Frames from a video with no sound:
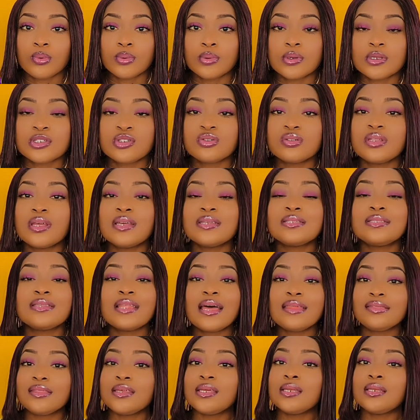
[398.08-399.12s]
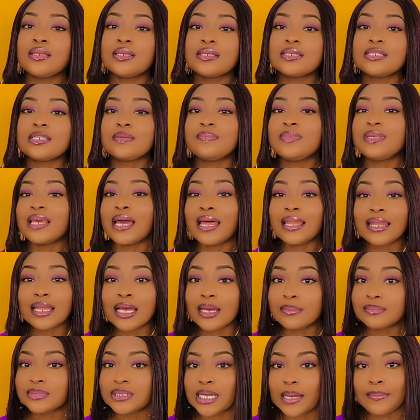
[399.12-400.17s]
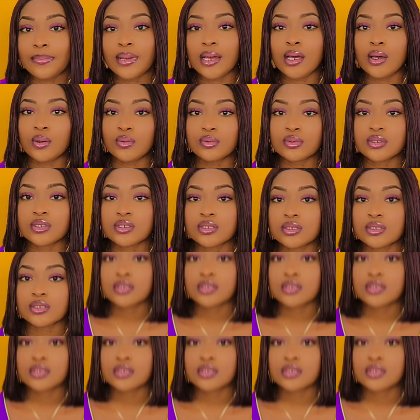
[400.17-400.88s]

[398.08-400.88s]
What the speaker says: So there's nothing to be alarmed about.